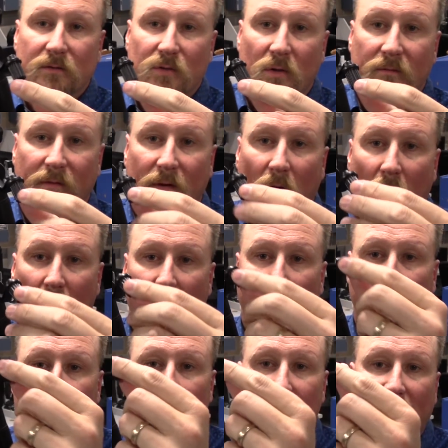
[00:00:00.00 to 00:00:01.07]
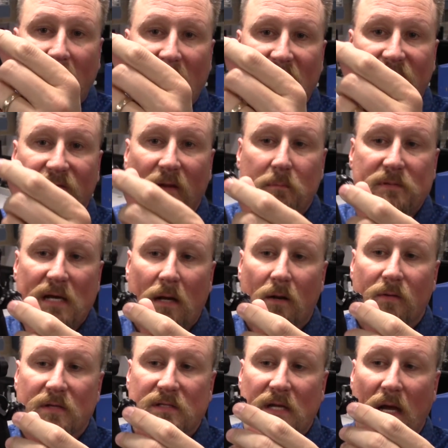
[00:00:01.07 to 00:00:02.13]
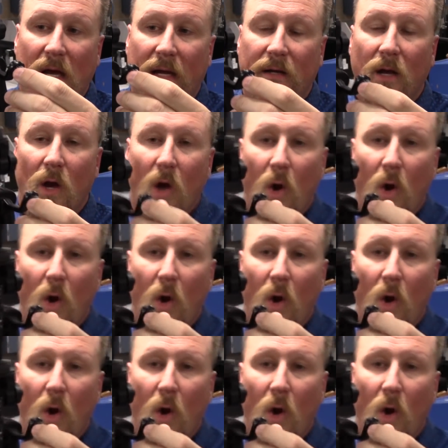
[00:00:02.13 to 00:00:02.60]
sort of an awkward one that kind of flips out on the side.